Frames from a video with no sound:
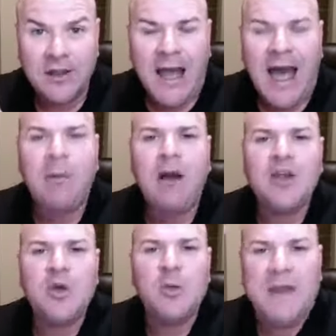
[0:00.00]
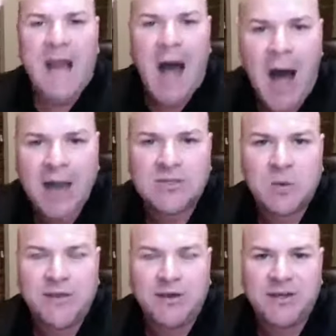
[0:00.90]
How about you be honest
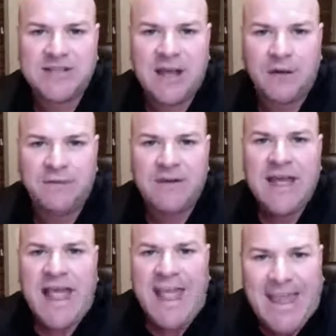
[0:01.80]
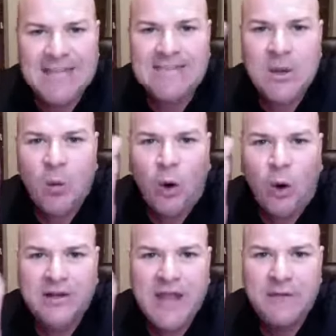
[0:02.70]
with yourself? Is it
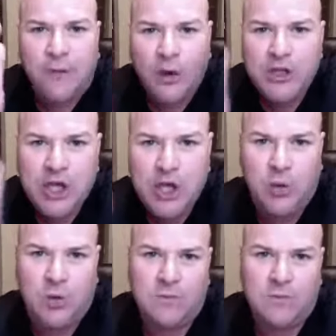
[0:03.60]
working for you?